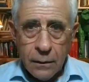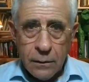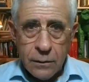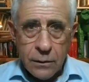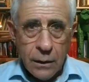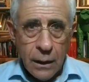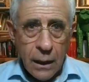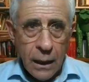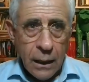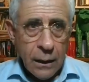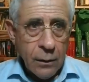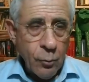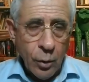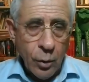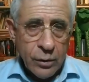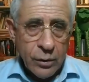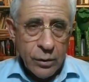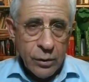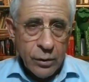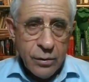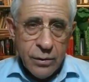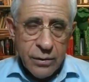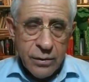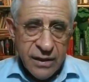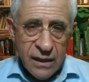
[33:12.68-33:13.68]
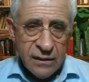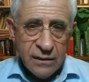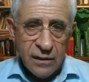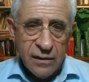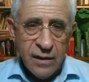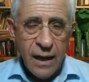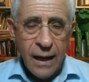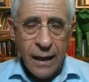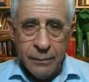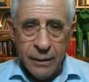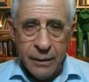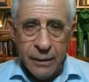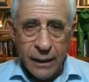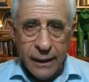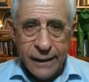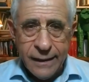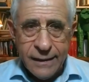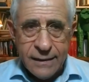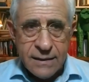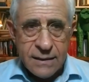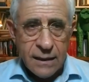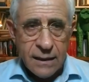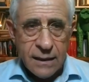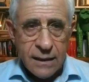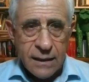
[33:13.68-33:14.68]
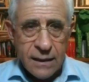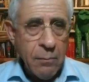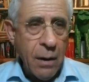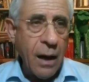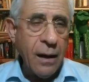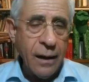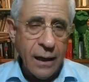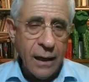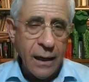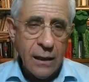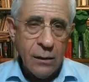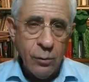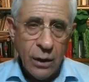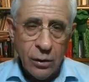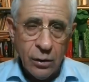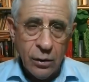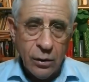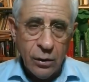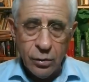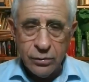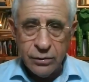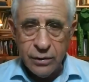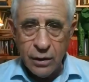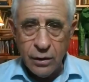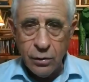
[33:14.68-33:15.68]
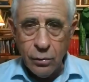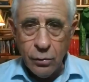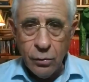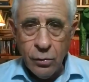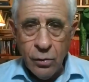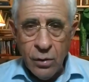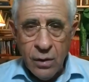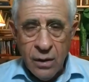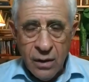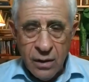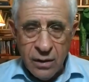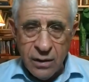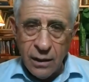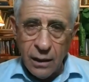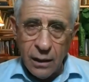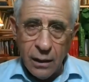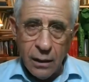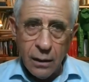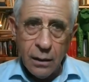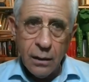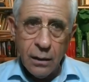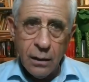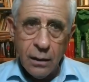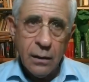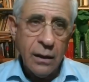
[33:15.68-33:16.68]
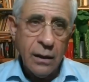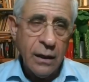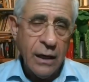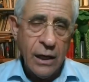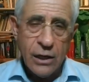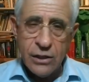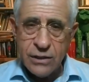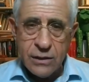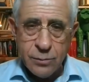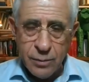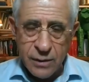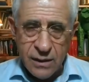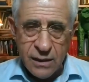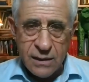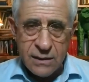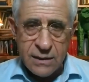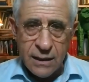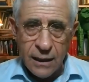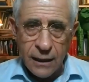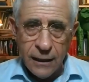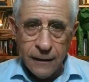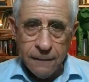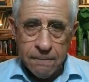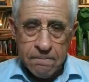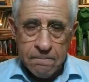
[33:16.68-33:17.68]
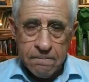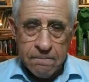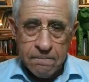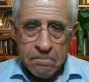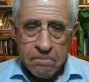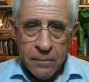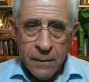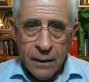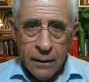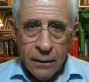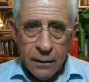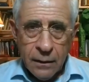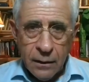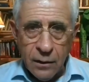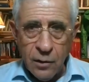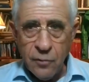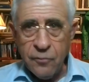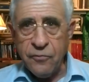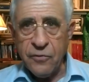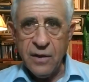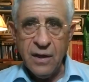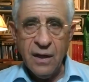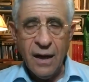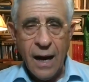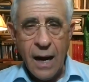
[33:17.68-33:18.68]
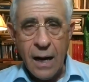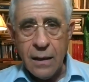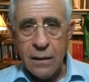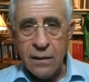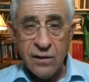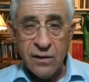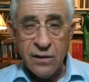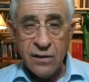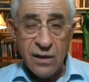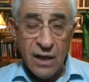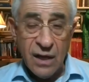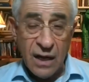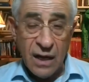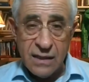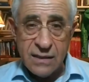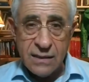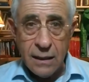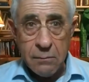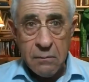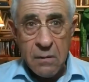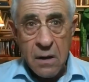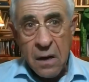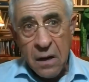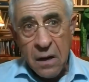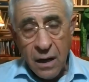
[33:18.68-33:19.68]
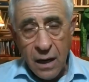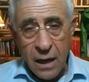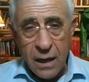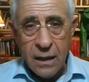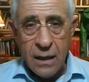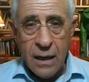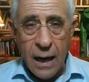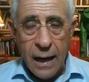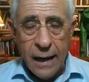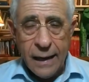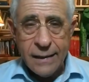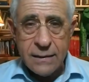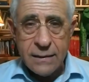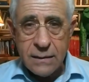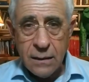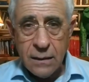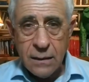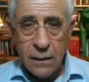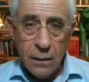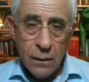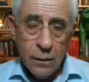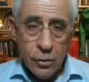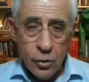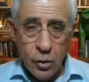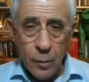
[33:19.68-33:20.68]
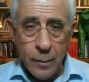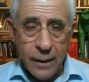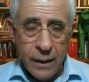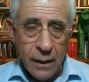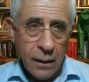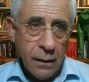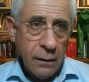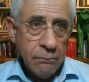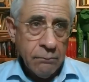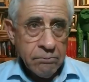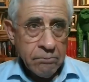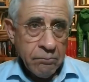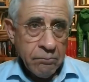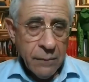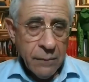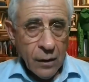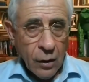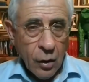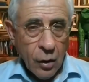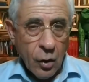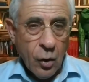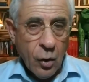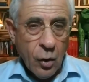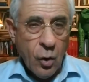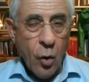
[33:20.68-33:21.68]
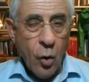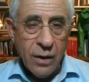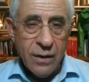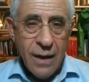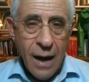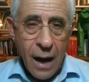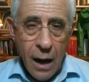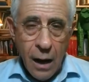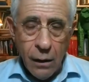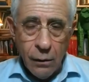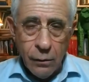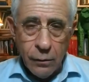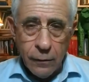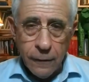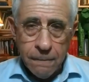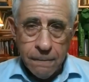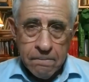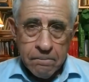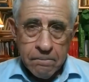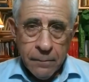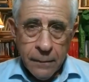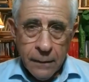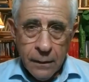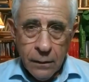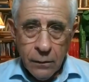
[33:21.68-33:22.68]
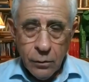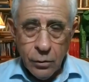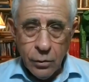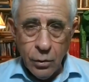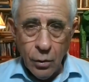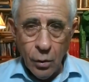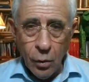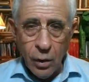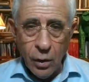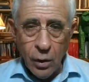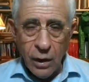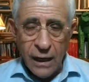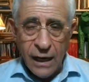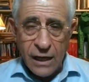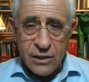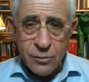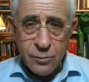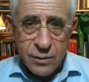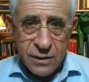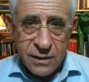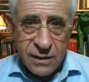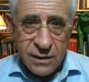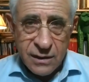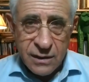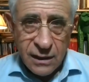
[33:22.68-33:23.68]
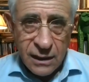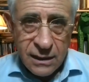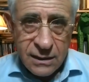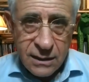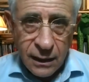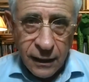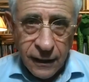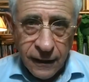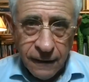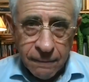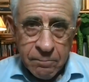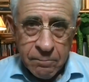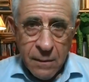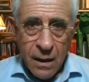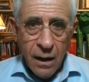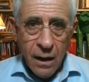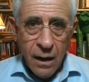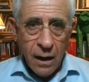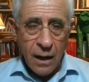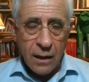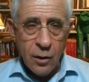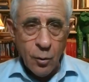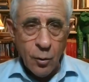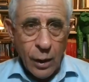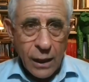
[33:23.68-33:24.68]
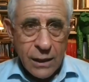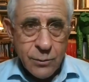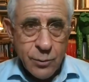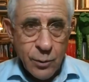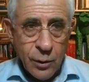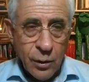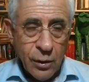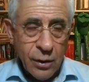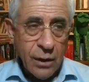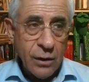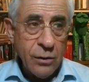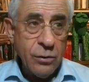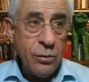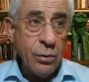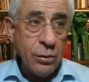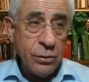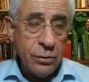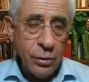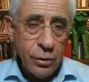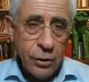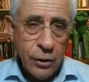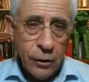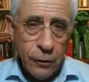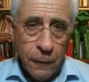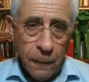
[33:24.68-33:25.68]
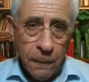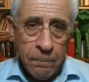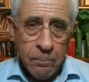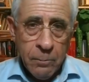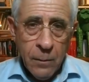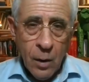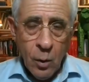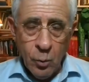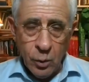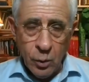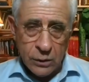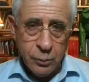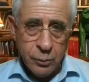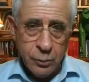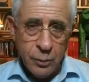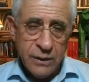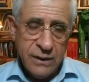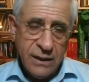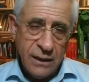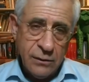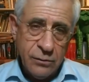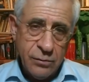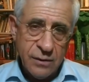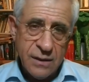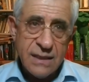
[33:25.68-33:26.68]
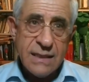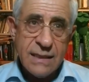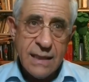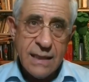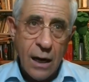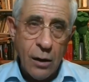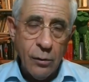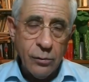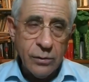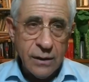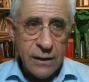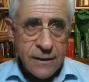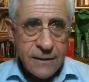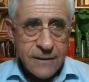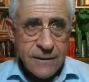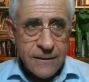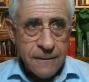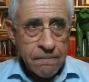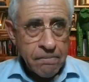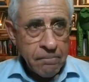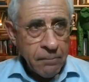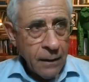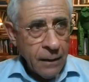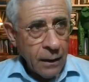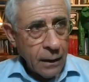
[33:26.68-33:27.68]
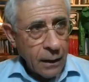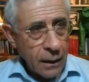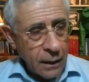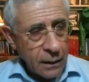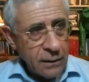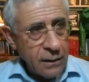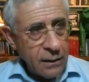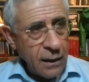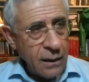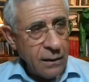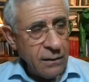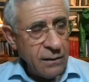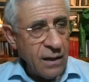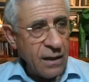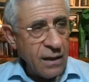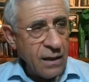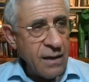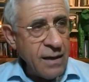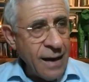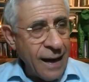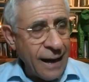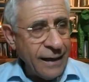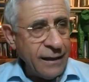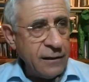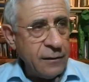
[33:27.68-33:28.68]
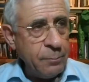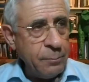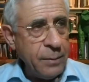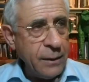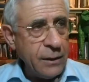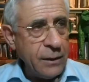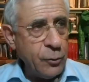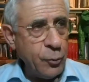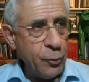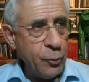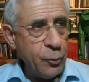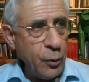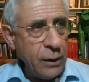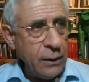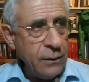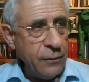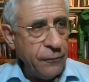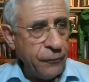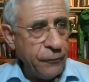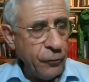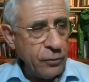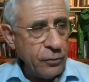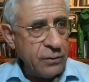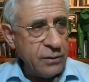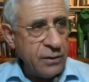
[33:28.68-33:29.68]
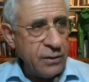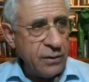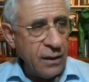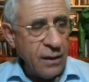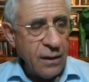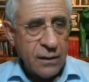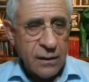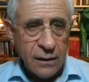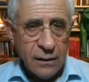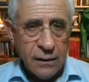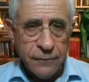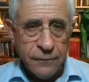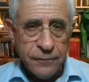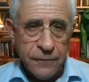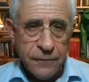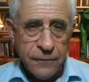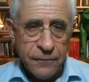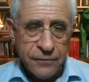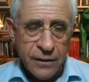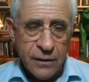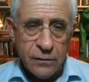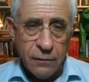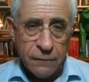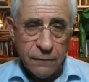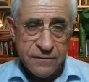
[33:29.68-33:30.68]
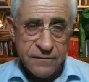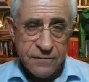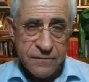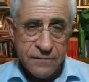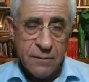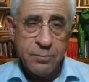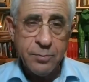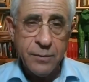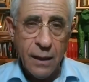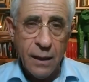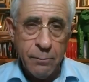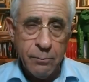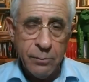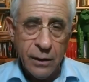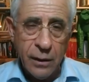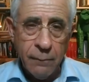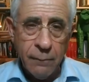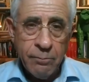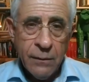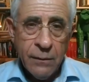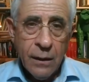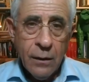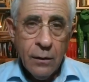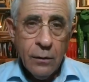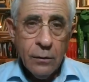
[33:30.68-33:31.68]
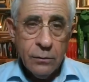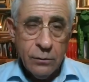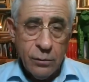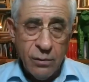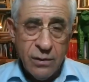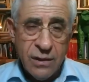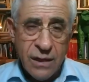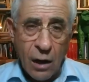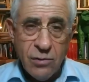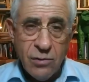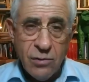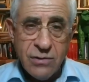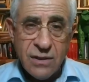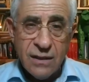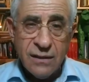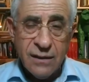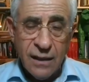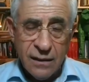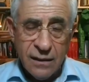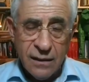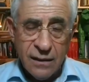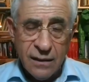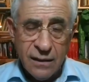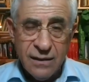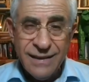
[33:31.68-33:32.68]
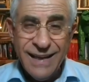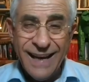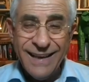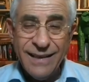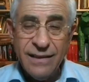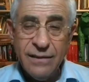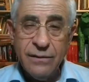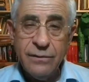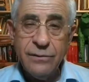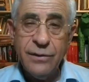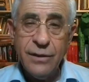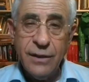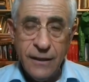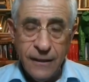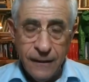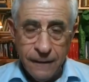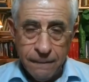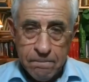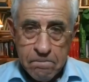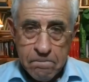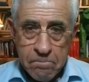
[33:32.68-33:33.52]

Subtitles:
And what do you think? That the Emirates and Bahrain will continue their relations with Israel? If Iran tells them, hey guys, you better cool down your relations with Israel, otherwise we're going to do to you what we did to the Saudis in the night between the 14th and the 15th of September 2019,